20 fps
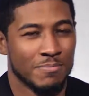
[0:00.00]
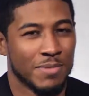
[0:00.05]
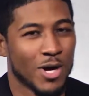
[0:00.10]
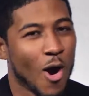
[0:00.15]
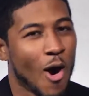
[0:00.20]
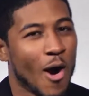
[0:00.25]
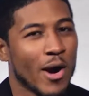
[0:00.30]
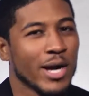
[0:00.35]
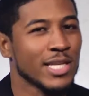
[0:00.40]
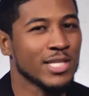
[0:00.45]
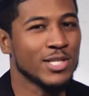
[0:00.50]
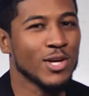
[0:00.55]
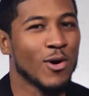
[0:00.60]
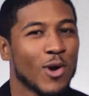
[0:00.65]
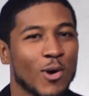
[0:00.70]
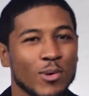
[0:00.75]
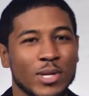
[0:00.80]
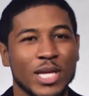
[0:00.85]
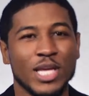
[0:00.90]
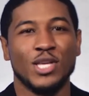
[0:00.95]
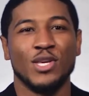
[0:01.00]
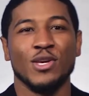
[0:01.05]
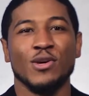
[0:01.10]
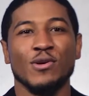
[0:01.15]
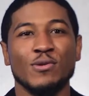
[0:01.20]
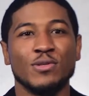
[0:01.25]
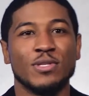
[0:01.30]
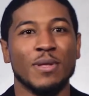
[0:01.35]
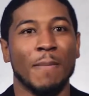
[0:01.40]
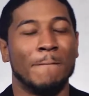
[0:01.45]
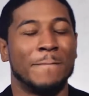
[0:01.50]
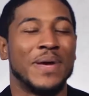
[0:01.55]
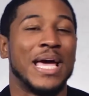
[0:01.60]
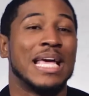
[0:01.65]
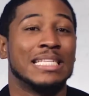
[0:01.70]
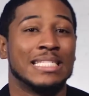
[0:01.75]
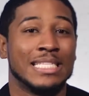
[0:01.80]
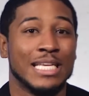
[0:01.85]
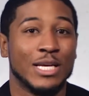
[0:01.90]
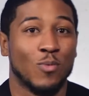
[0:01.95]
But artists don't only use the
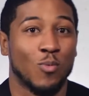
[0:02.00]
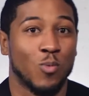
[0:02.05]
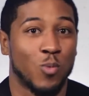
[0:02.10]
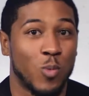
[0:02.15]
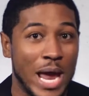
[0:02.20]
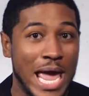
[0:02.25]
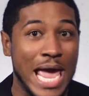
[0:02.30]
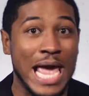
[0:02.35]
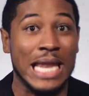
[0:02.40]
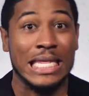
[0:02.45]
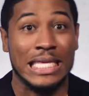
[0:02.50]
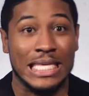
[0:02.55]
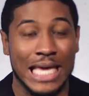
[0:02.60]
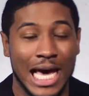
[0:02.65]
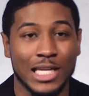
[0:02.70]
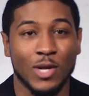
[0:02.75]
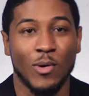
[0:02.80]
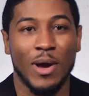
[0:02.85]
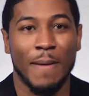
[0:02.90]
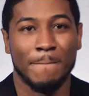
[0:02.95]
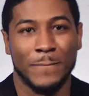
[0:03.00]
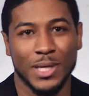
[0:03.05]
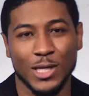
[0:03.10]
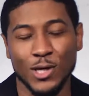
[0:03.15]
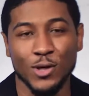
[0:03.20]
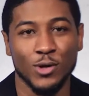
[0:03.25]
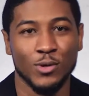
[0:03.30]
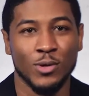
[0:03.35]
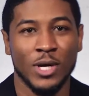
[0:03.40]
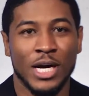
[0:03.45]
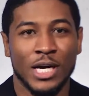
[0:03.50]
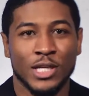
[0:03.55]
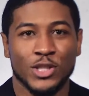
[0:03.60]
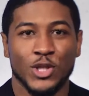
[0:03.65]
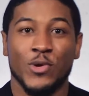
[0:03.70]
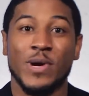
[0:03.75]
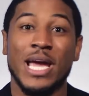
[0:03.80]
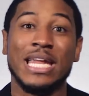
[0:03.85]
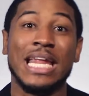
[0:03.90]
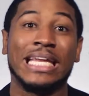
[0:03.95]
basic red, yellow, and blue
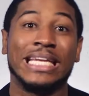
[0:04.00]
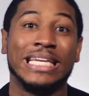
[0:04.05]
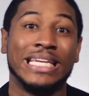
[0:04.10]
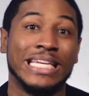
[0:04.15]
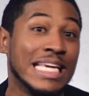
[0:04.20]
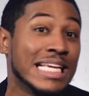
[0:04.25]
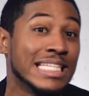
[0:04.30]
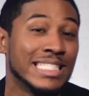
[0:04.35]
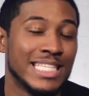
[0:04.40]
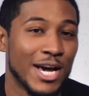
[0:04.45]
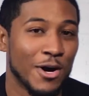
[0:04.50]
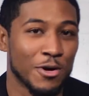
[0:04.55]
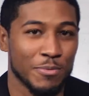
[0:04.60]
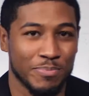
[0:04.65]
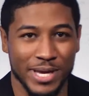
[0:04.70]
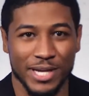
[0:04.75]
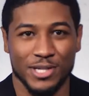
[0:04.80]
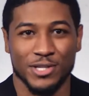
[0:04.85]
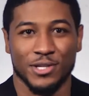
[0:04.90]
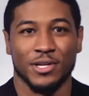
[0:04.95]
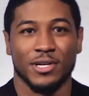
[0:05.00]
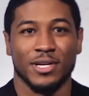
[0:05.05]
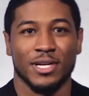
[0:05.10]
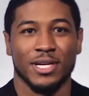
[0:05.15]
to create a detailed picture.